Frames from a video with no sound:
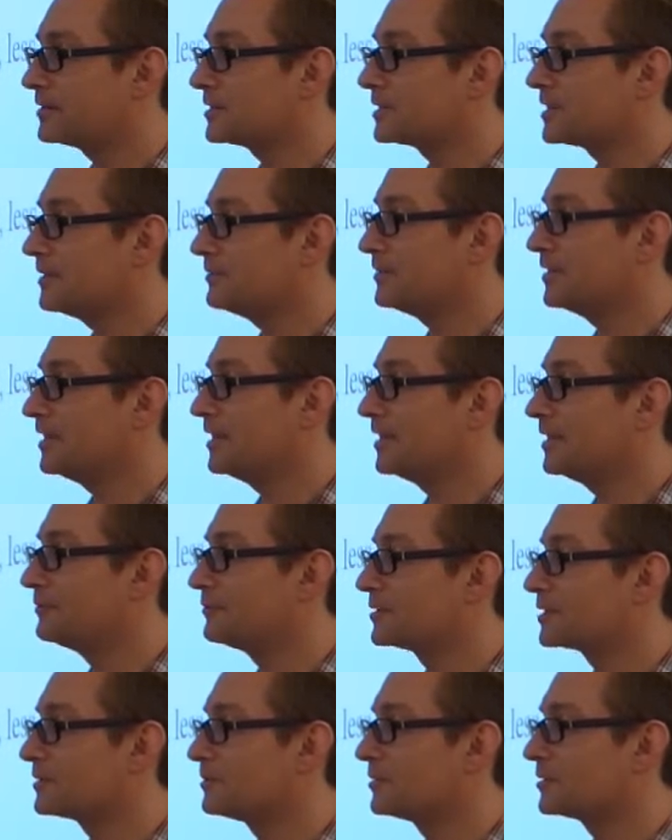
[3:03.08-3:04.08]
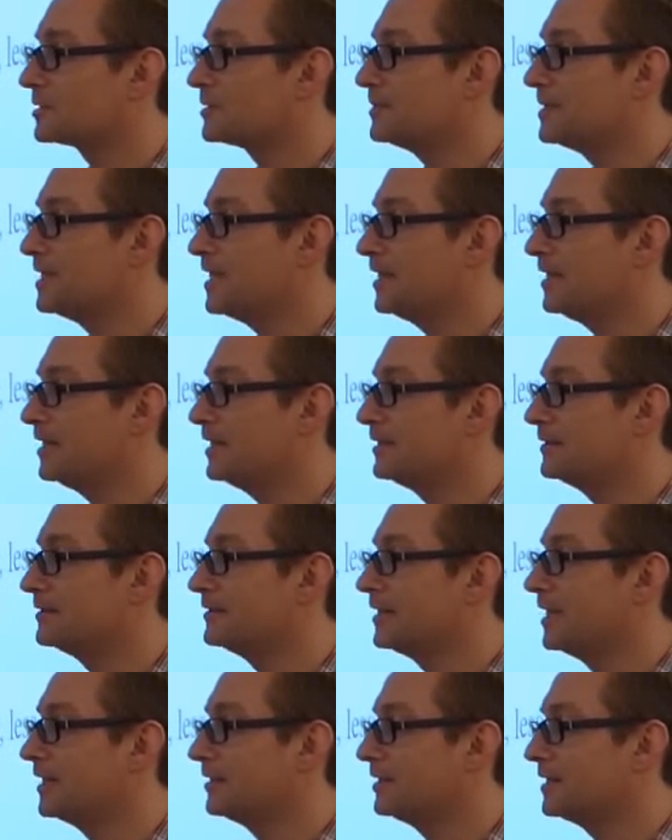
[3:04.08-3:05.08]
or something, we're supposed to be
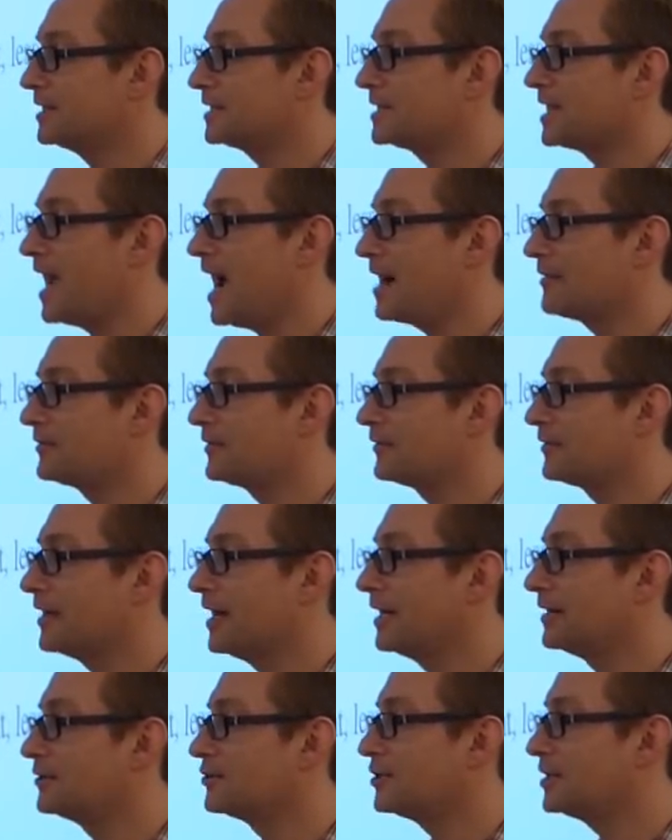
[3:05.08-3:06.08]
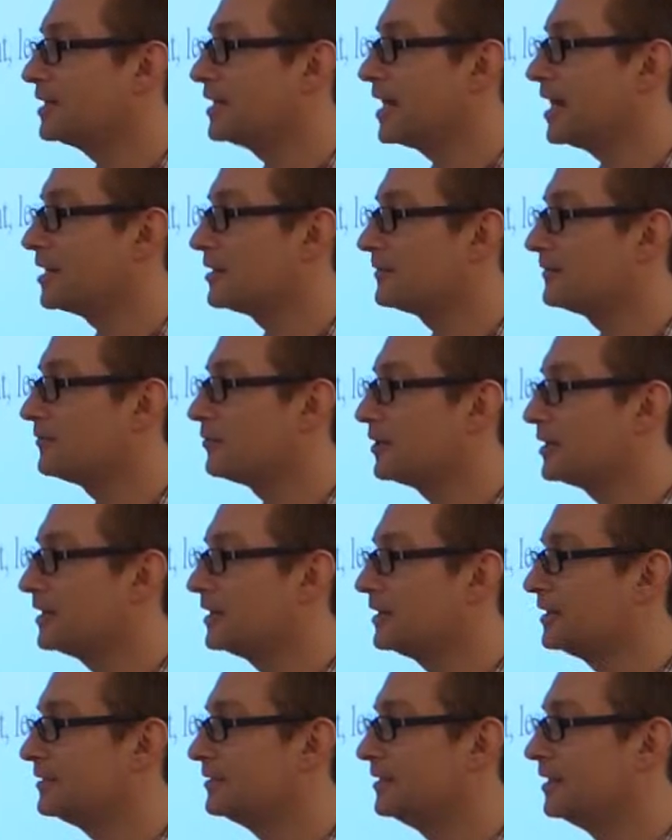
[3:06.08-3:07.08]
getting at least half of our energy in
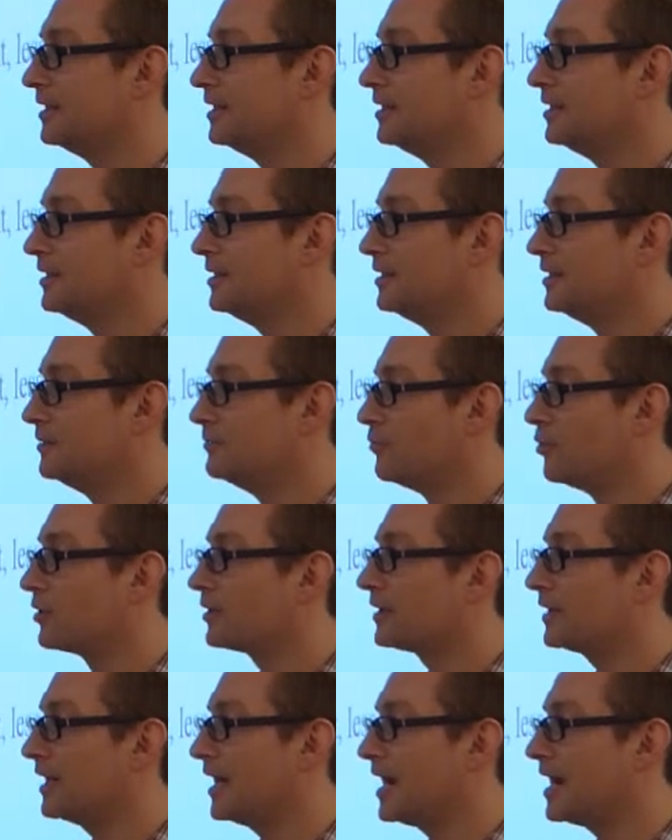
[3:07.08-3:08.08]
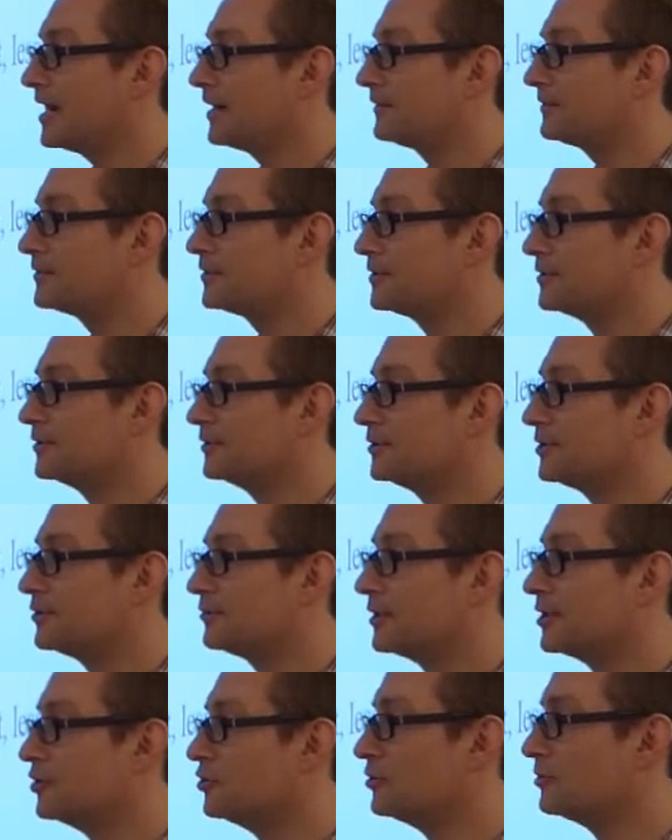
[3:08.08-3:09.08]
California, more than half, due to
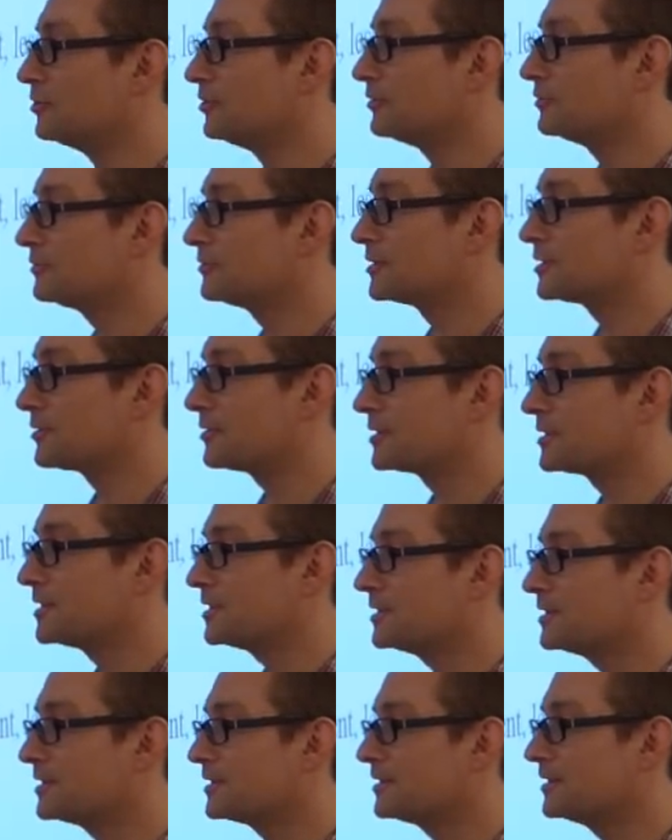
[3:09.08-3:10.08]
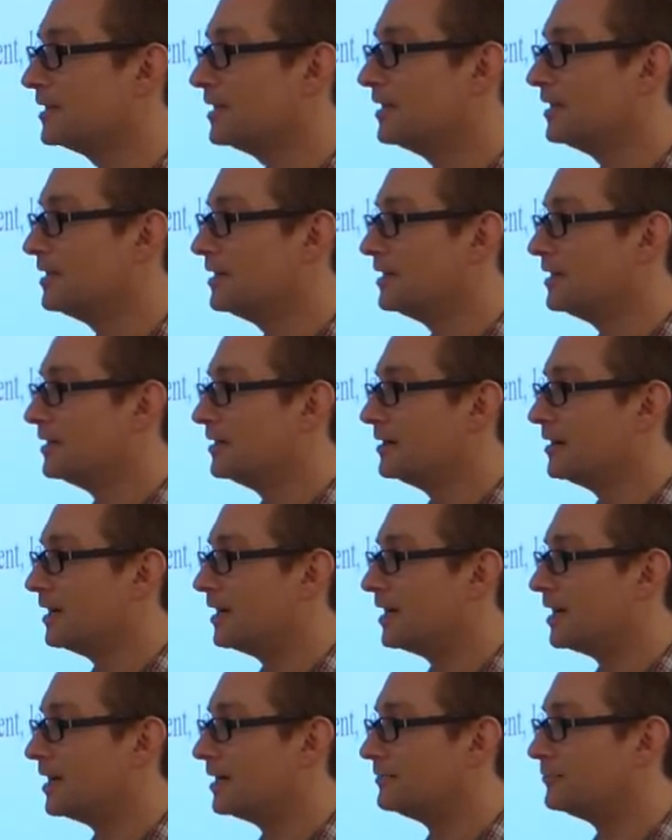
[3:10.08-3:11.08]
renewable sources.
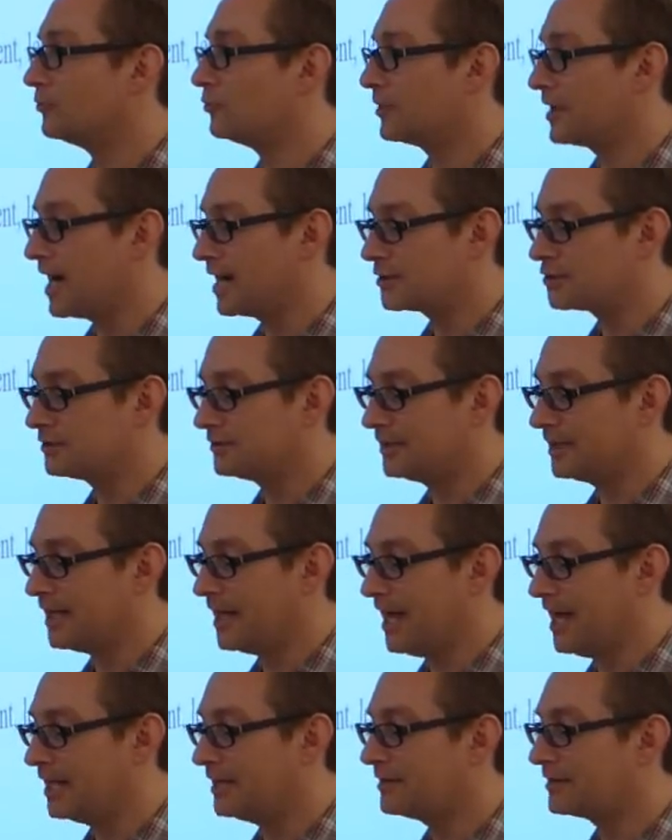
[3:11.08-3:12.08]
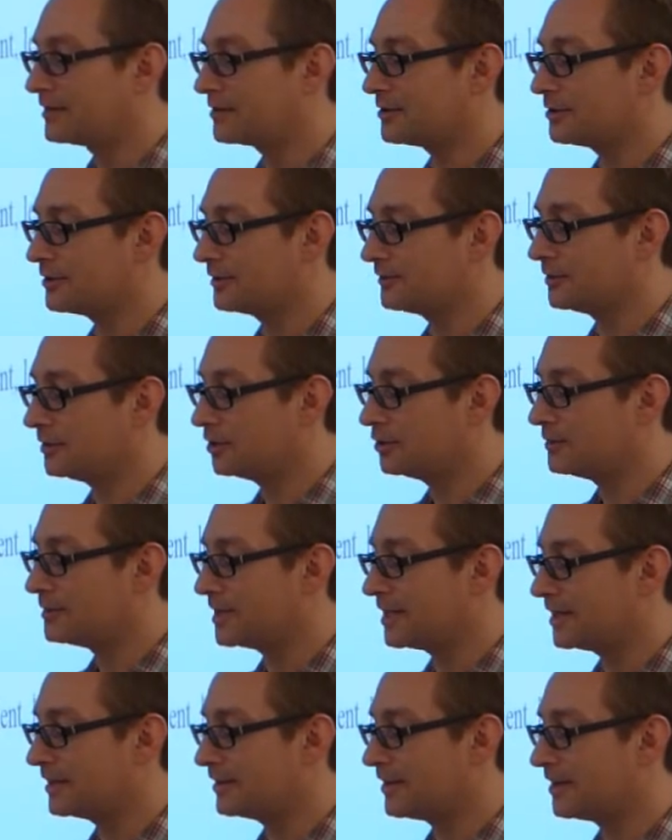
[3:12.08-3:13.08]
We're actually ahead of the curve a little
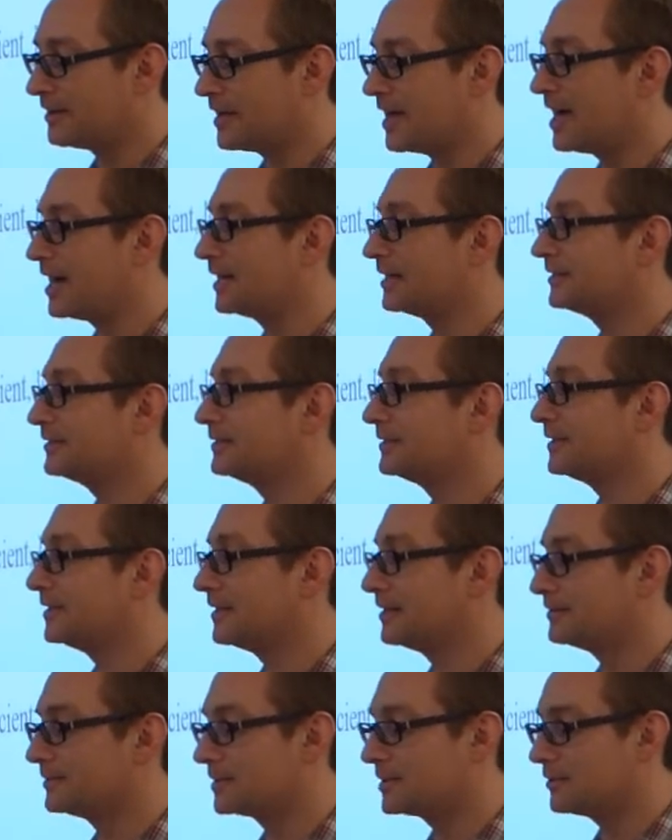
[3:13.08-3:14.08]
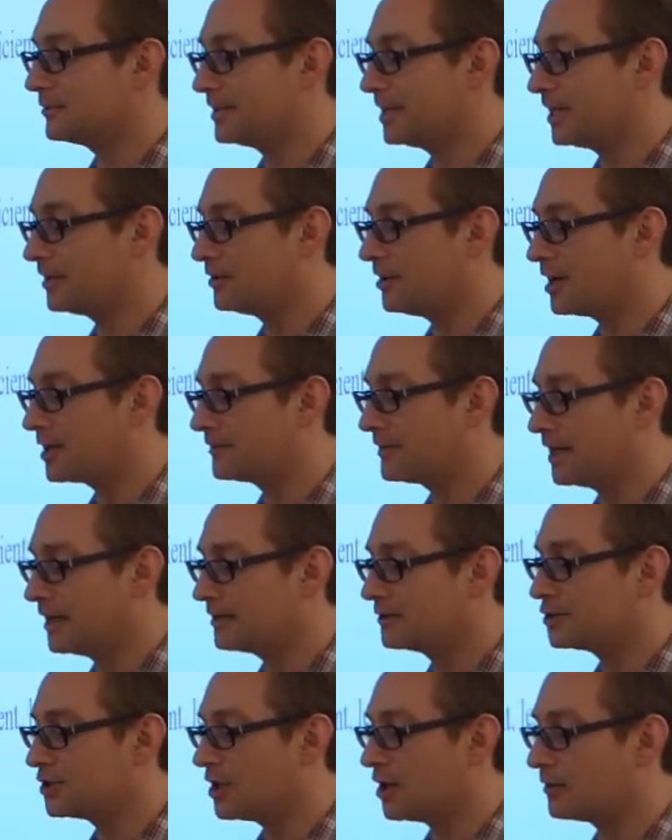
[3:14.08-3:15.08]
bit on that. So we get a lot of our
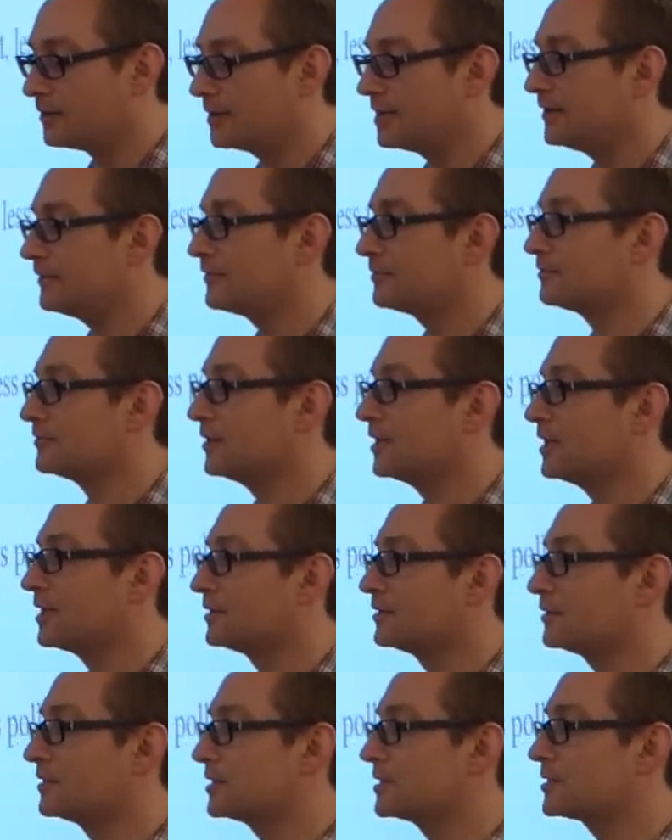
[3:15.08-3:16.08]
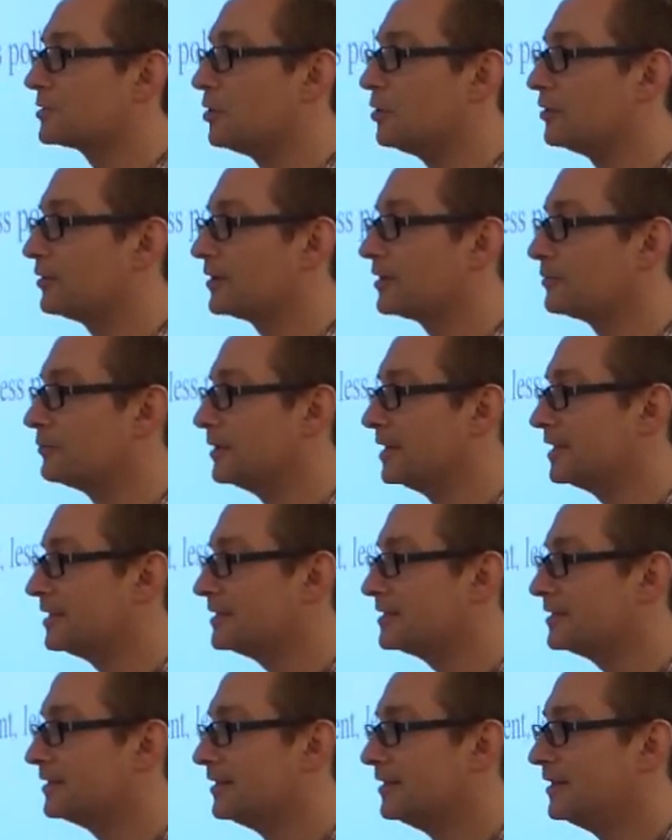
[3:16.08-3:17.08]
energy already from solar and
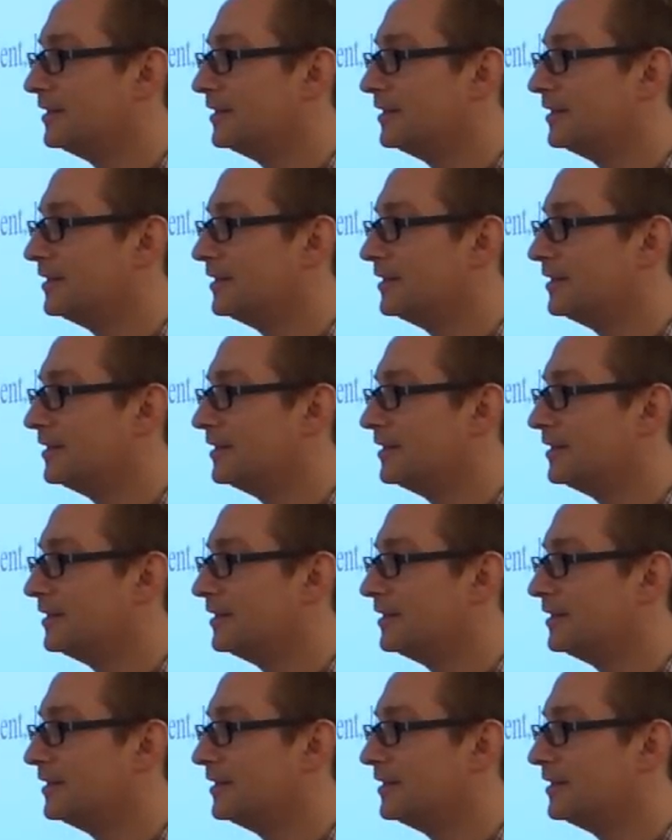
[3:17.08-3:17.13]
wind.